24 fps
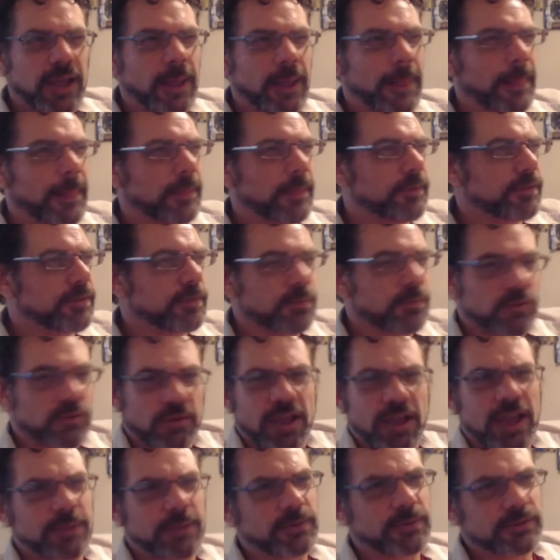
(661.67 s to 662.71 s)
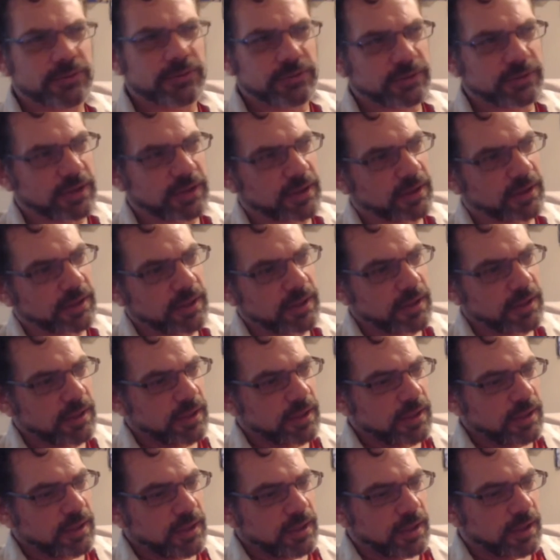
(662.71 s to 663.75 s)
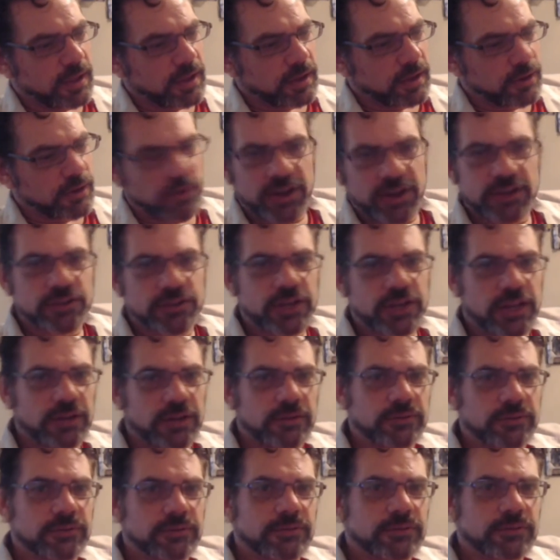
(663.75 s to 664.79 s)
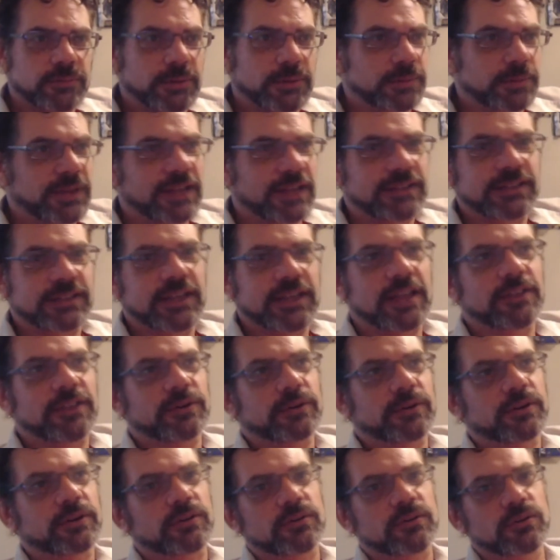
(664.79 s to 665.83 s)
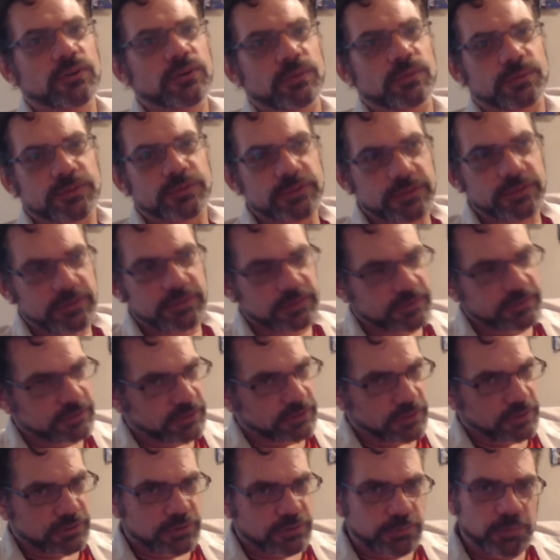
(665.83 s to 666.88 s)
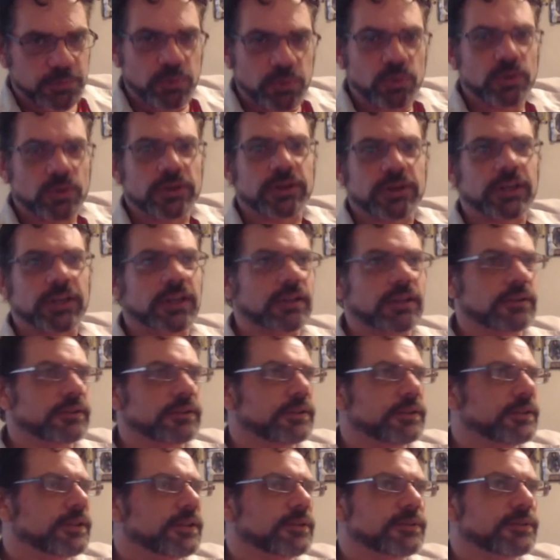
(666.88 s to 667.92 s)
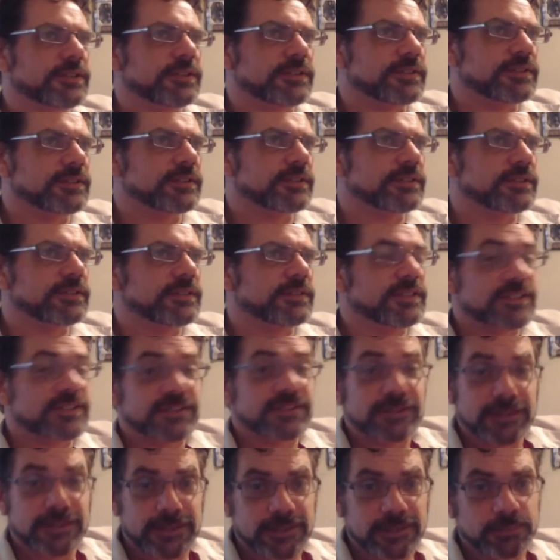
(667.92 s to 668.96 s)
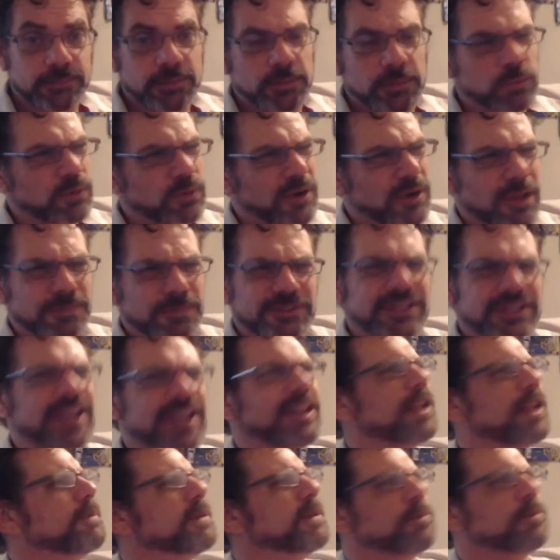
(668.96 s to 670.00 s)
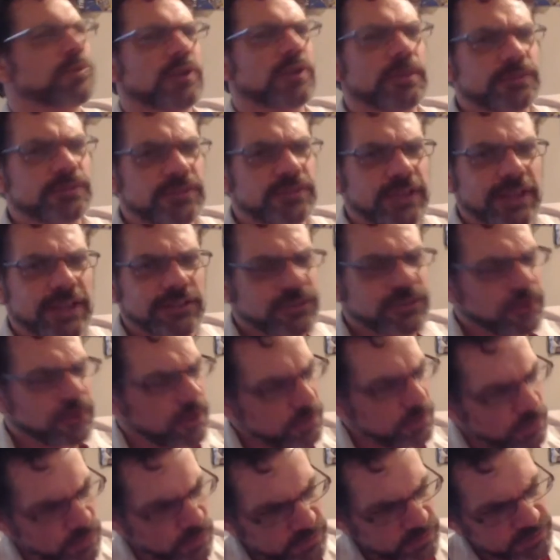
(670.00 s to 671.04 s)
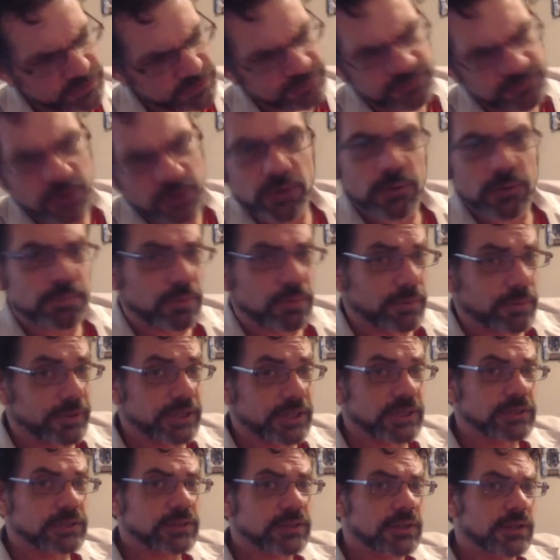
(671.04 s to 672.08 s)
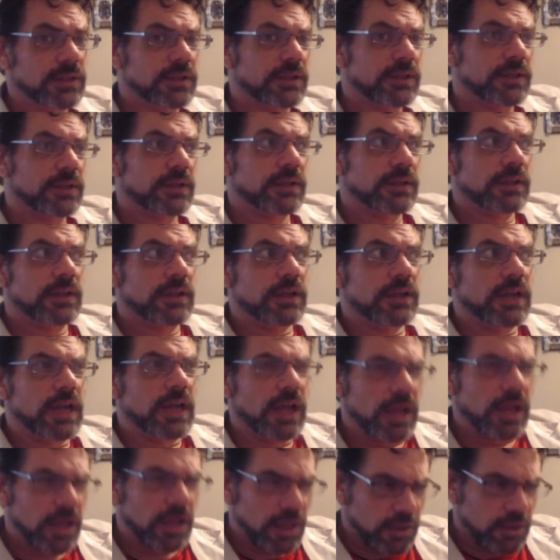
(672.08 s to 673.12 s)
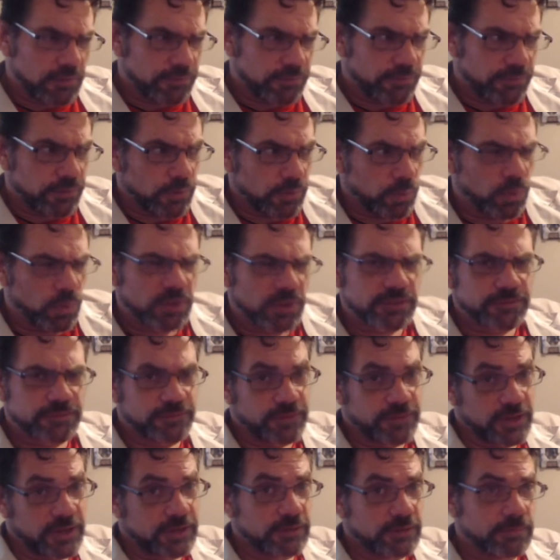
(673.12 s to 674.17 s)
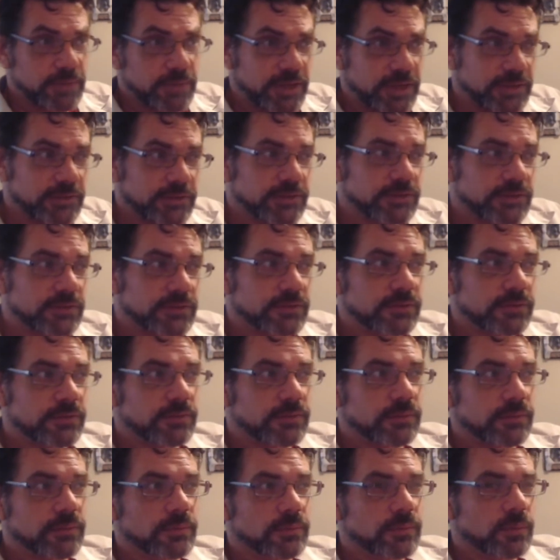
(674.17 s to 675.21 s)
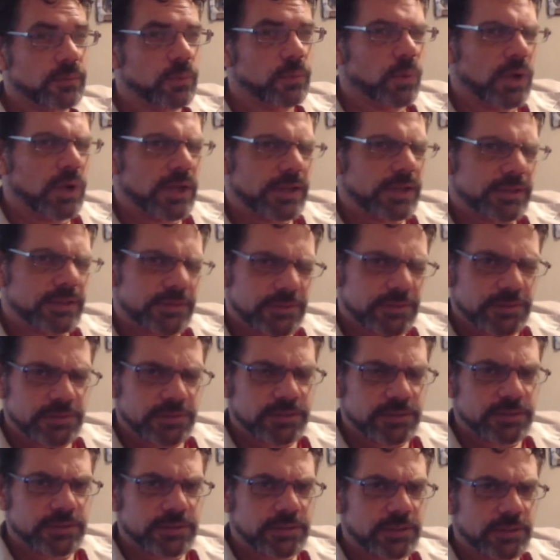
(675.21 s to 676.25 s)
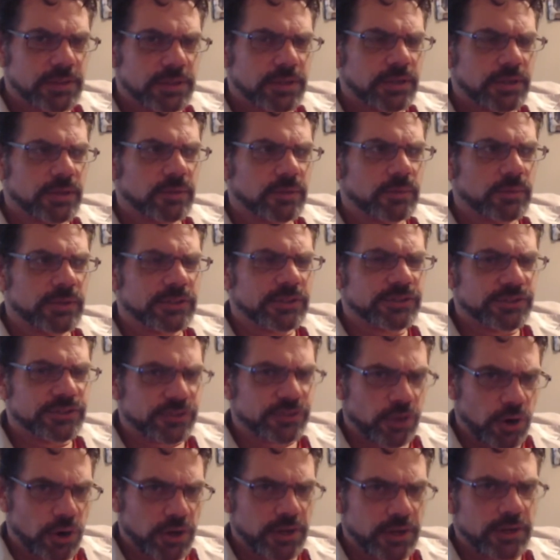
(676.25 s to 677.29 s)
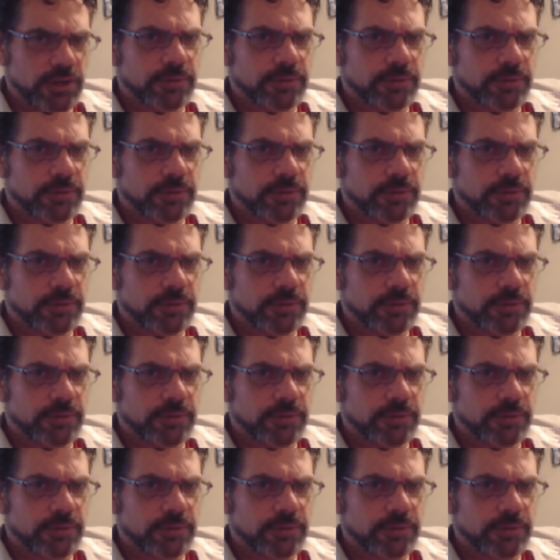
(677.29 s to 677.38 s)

Subscribers created channels. People got together in groups and started supporting, this thing. People were upset. A lot of people were upset. Star Wars is the focal point of what the Fandom Menace was when it started.